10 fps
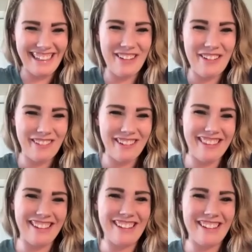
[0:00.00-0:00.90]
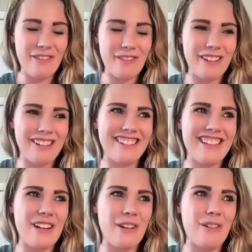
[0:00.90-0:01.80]
over the over,
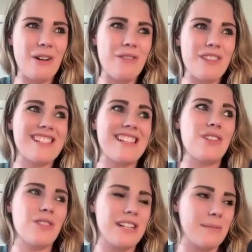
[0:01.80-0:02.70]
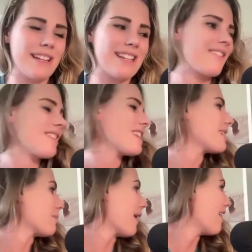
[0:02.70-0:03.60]
you know, over the centuries because of this
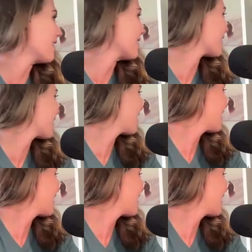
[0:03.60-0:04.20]
imbalance.